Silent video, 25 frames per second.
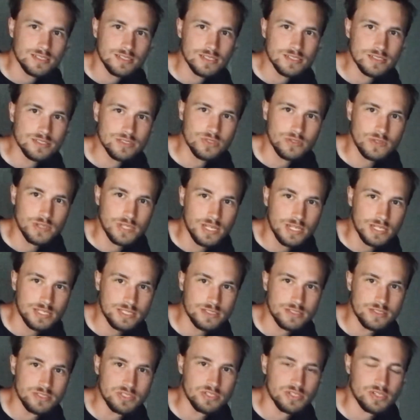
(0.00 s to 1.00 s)
so I like
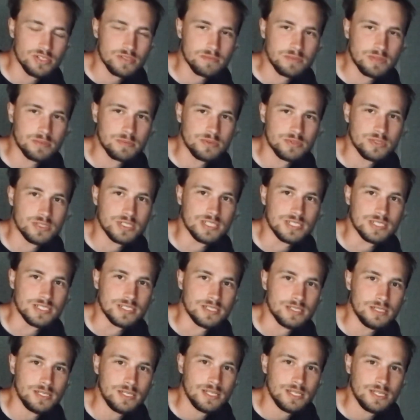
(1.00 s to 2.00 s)
to start my morning
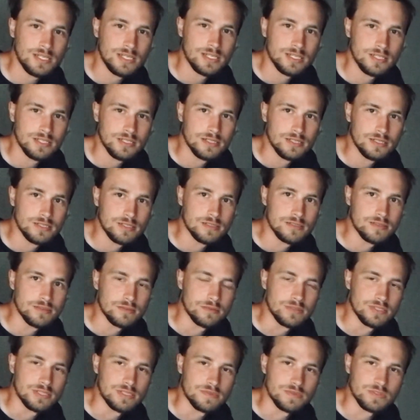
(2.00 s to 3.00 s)

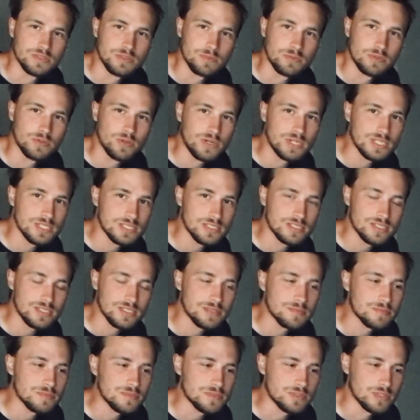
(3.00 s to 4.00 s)
with some quiet
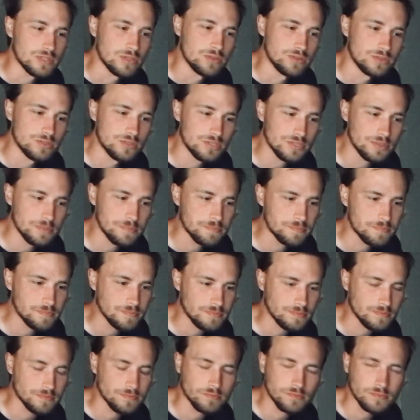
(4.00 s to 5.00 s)
time with the Lord,
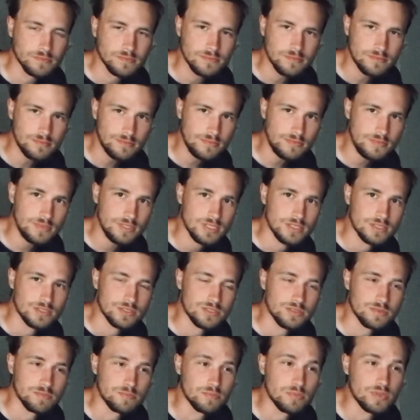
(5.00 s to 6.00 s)

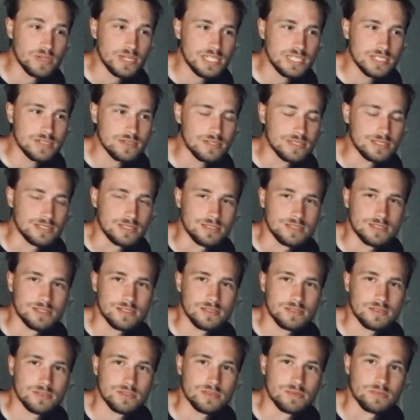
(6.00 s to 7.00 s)
some prayer and
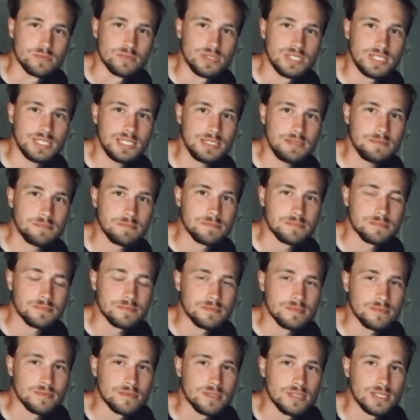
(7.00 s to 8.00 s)
some reading,
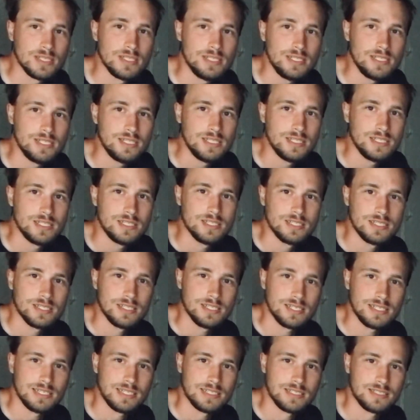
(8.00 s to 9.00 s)

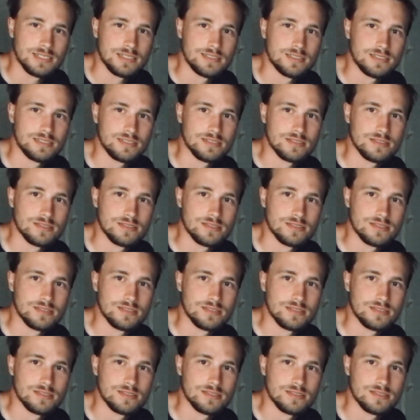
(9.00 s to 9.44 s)
and